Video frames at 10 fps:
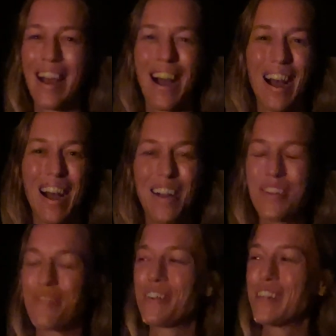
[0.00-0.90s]

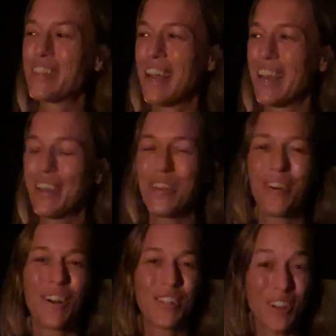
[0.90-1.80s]
100% you
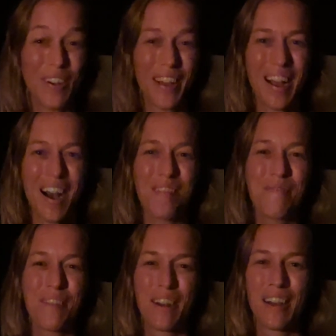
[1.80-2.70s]
all showing up
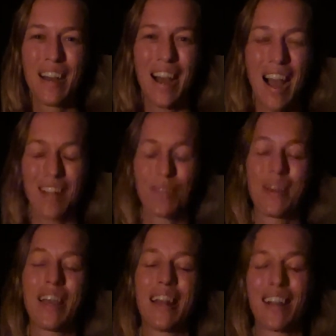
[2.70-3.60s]
as we
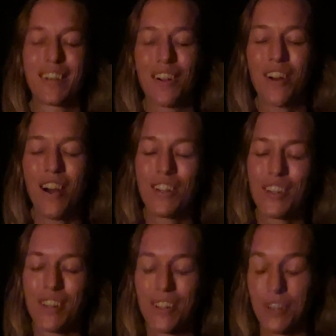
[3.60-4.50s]
connect our
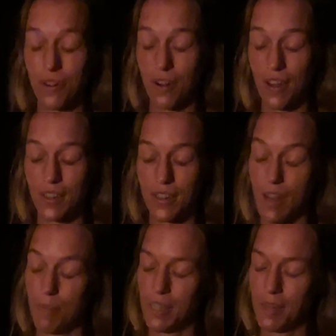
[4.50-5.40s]
consciousness across
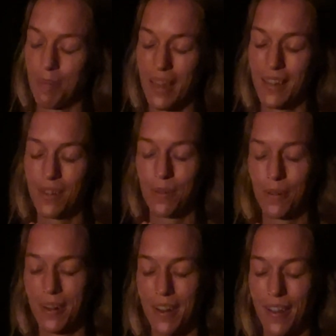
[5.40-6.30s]
time and space to one
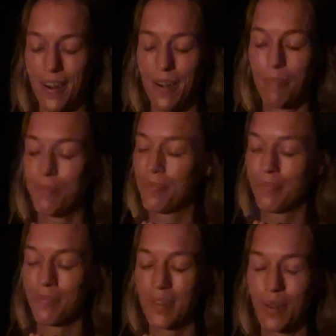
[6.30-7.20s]
another,
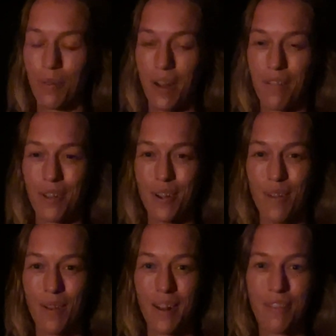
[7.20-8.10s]
wherever you are,
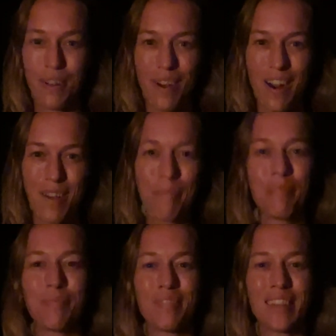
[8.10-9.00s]
whenever you are.
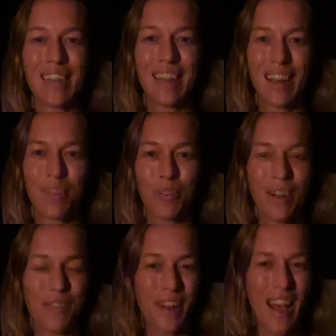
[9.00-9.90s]

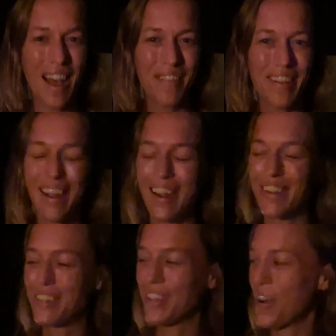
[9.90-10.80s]
Grateful to have you here. So